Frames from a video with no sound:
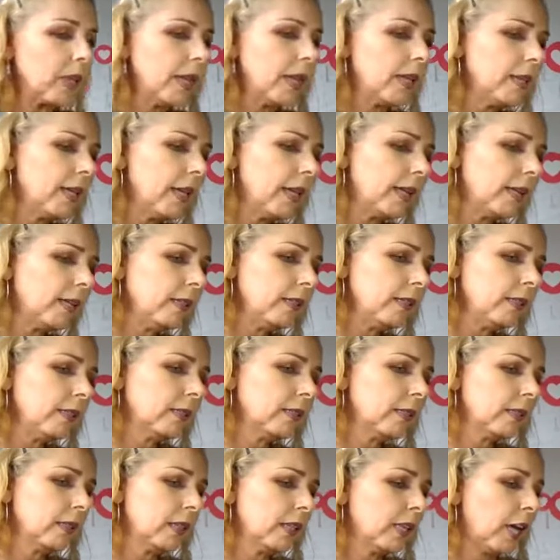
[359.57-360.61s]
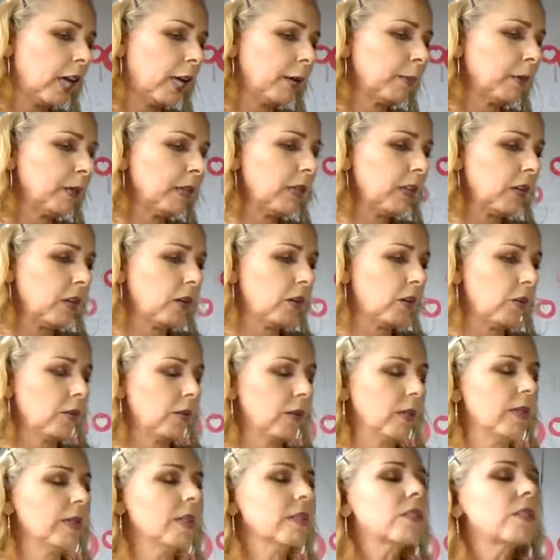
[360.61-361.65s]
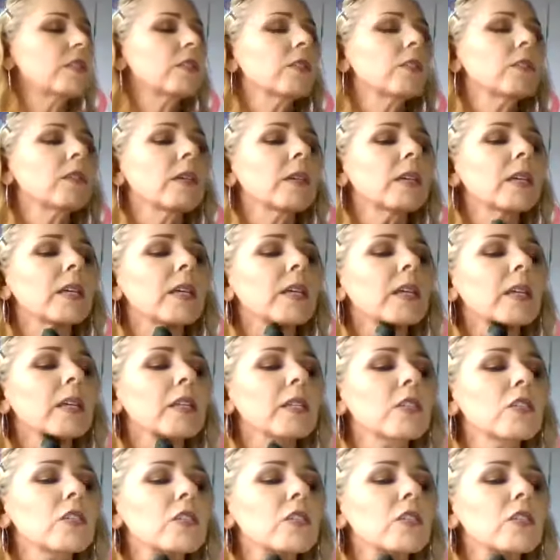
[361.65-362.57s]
And then I'm going to go into a